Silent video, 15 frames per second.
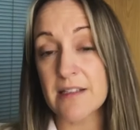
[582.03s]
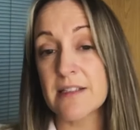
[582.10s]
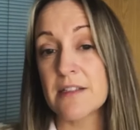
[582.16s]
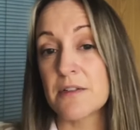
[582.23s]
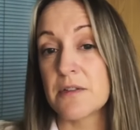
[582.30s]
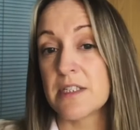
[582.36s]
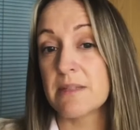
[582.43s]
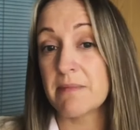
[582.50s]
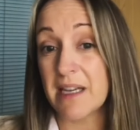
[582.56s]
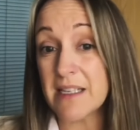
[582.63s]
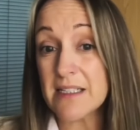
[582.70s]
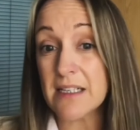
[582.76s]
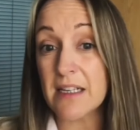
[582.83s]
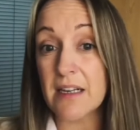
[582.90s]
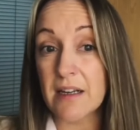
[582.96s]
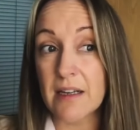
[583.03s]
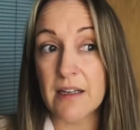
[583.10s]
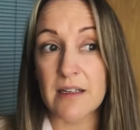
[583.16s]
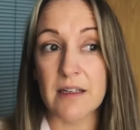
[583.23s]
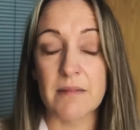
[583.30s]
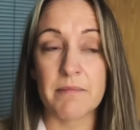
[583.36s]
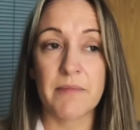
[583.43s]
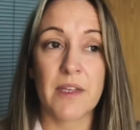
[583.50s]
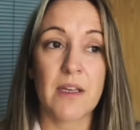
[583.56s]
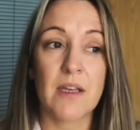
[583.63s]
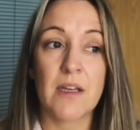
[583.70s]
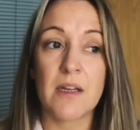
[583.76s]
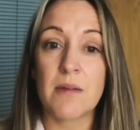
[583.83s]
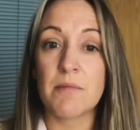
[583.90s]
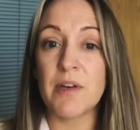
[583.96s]
So it's basically like
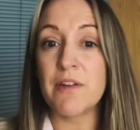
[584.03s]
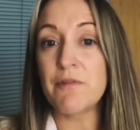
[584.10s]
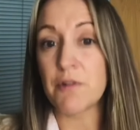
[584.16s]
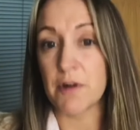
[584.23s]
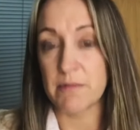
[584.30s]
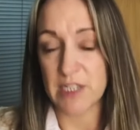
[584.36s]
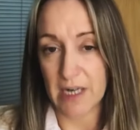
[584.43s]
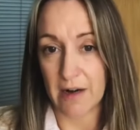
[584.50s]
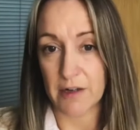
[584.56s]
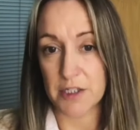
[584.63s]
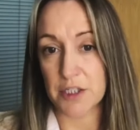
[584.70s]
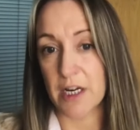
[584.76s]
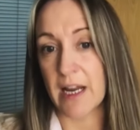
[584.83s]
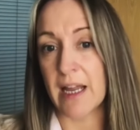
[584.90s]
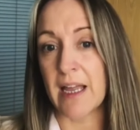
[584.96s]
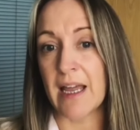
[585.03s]
a preformed shower tray,